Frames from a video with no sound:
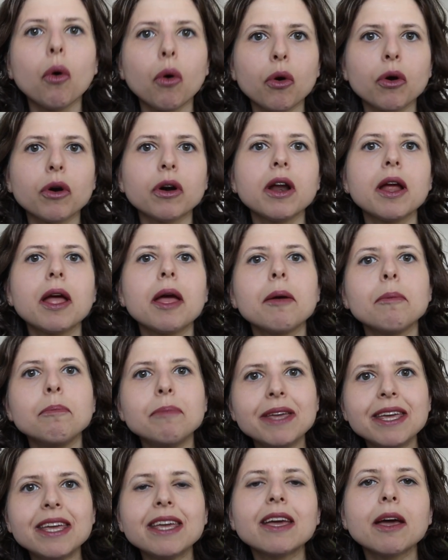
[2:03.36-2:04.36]
or
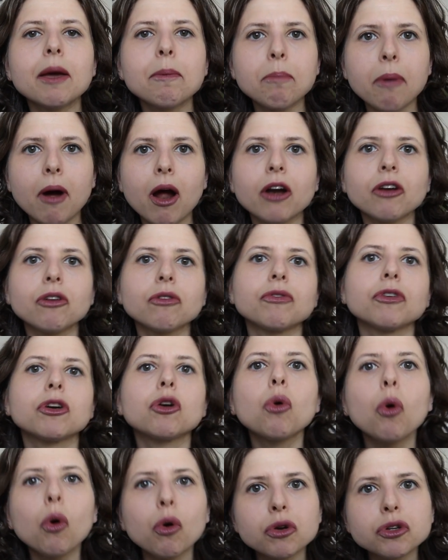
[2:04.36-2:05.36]
being a part of a
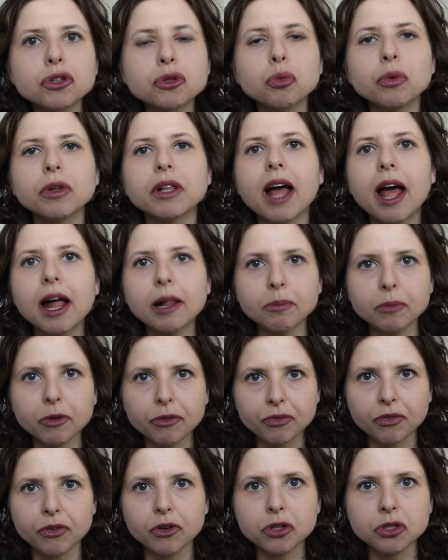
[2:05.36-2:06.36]
course will help you
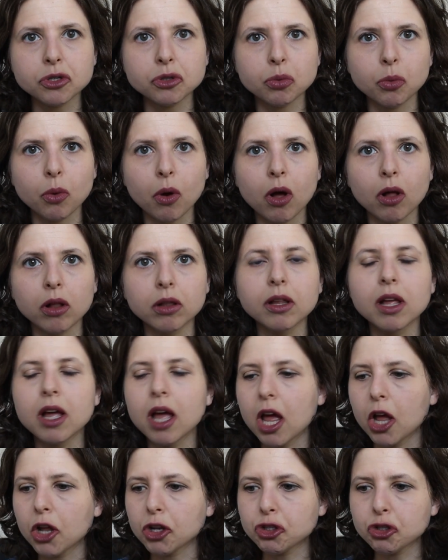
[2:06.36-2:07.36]
first of all
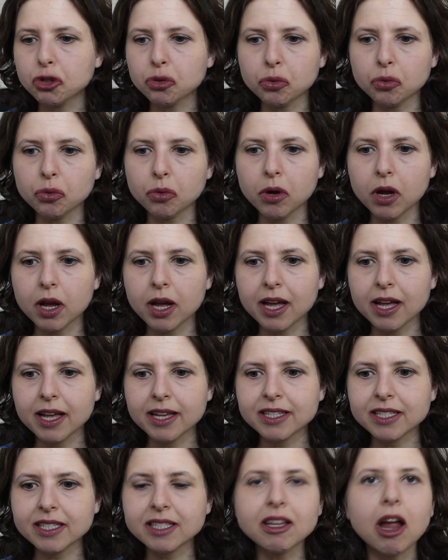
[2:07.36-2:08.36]
to
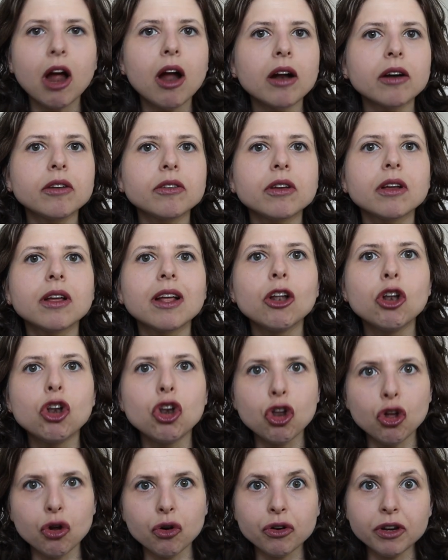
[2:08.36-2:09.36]
start
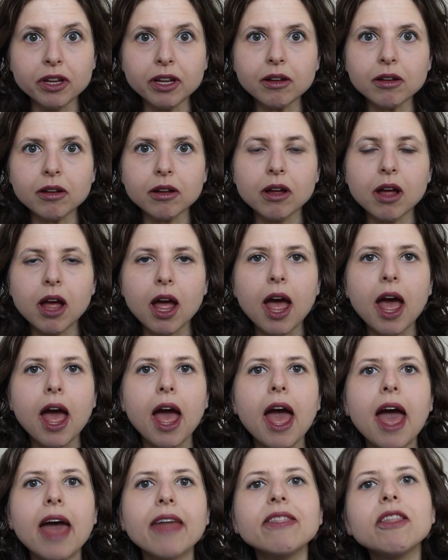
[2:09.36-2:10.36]
learning,
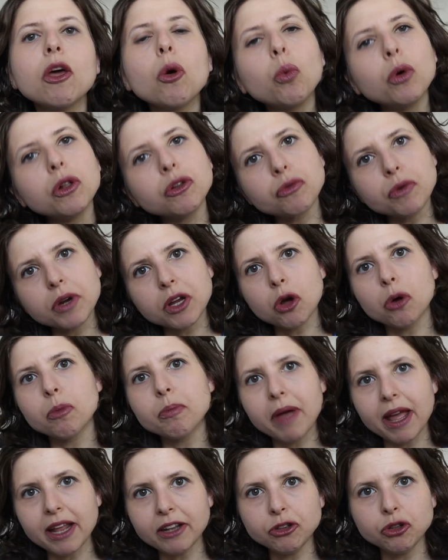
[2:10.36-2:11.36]
and they will
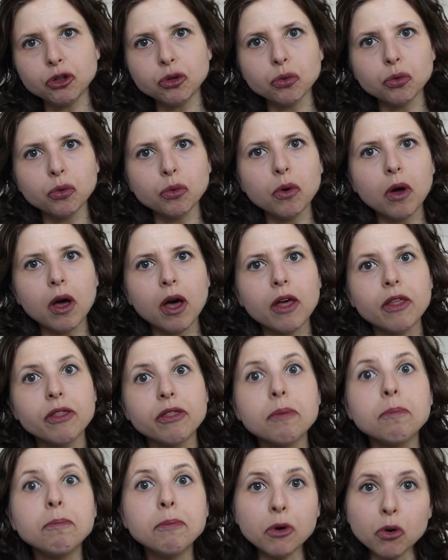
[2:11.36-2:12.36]
recommend you
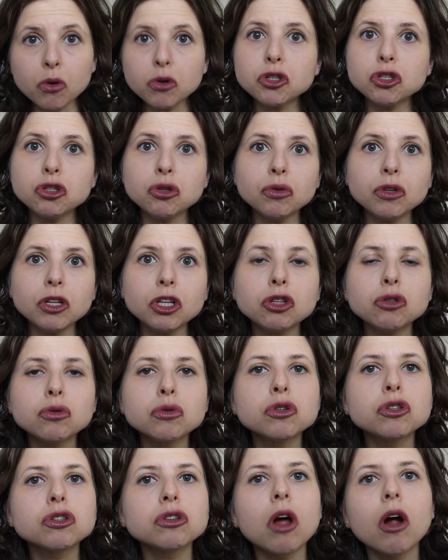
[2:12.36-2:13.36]
the books you need
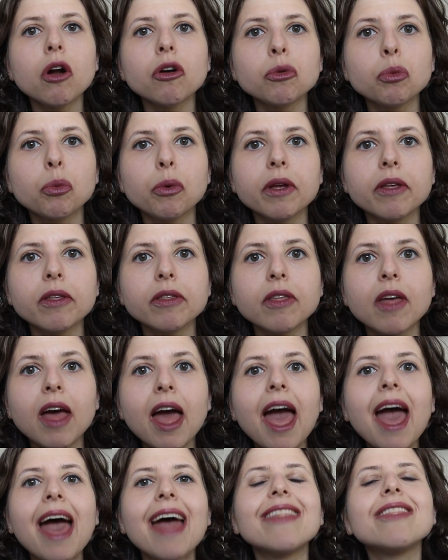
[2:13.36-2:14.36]
to start with,
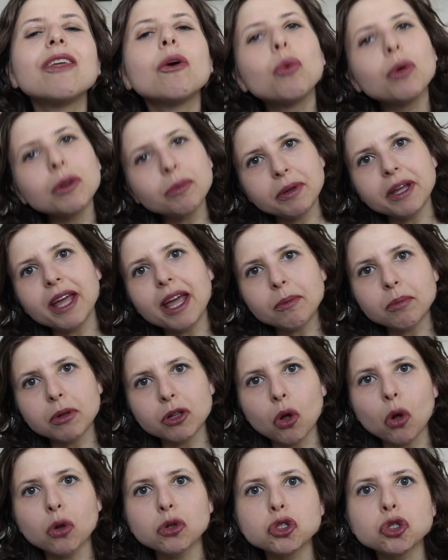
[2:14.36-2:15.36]
and they will be
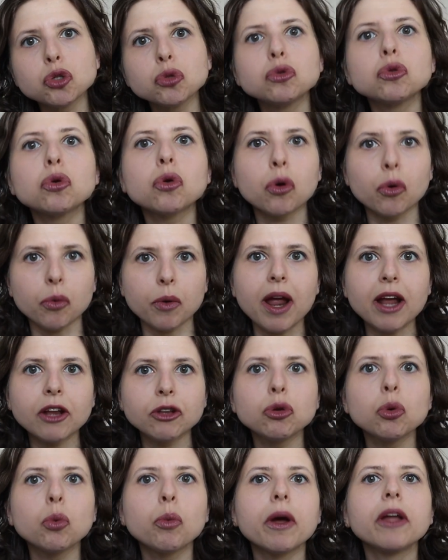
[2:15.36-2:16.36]
able also to
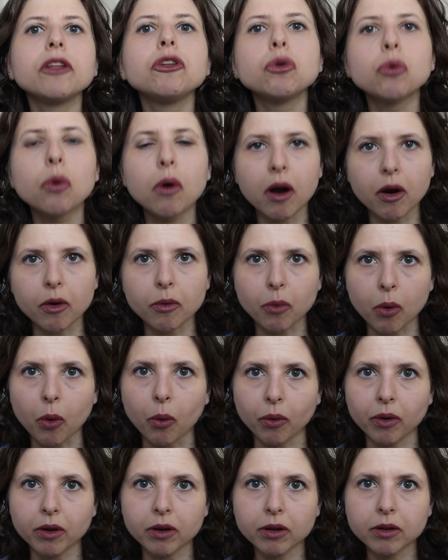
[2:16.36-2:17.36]
correct you when you are
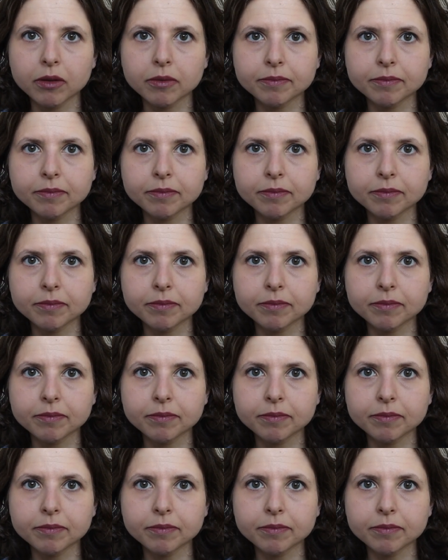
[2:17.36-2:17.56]
wrong.